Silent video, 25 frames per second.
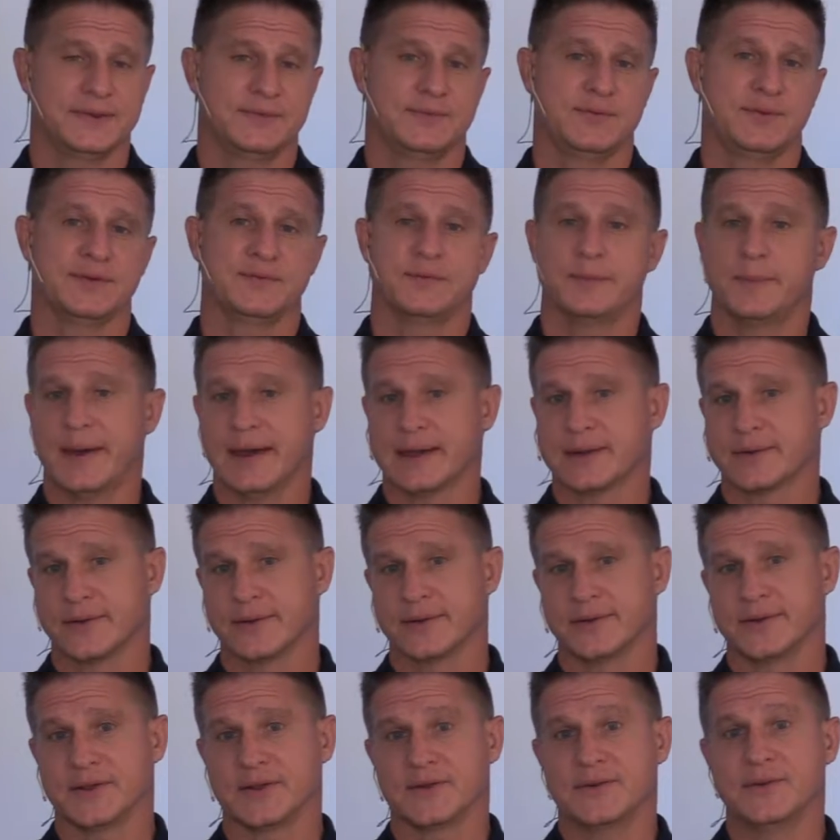If you have a
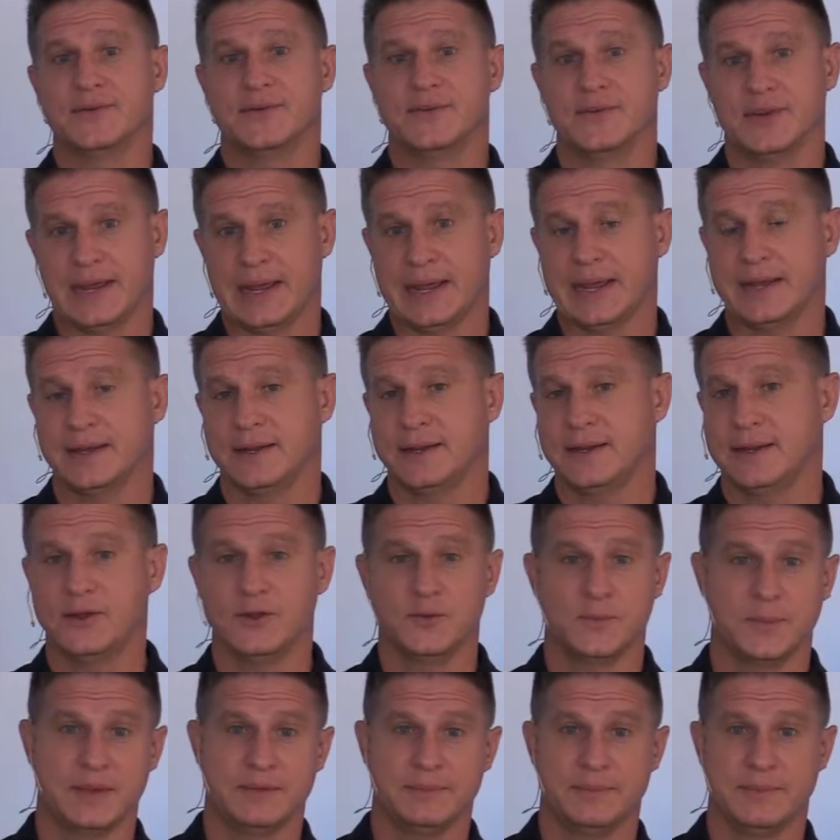background in Christianity,
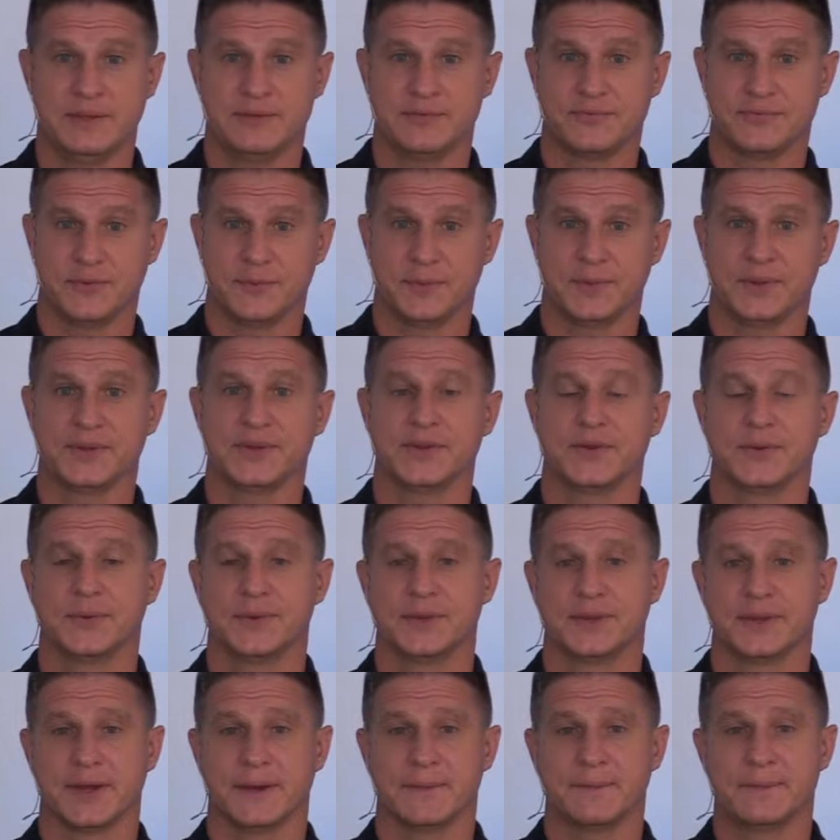you may be familiar
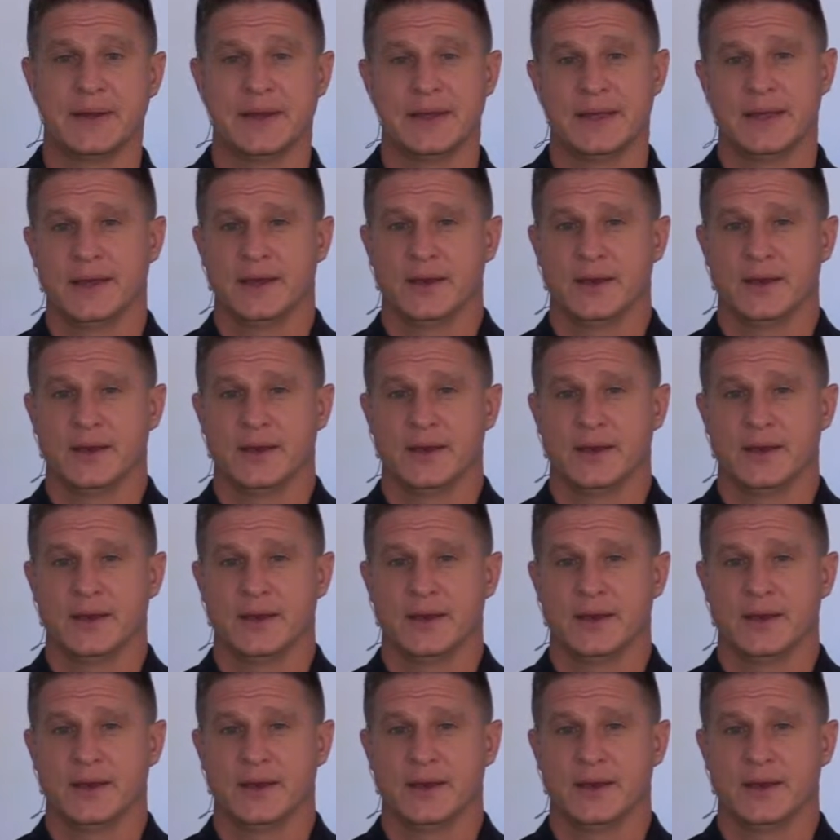with them.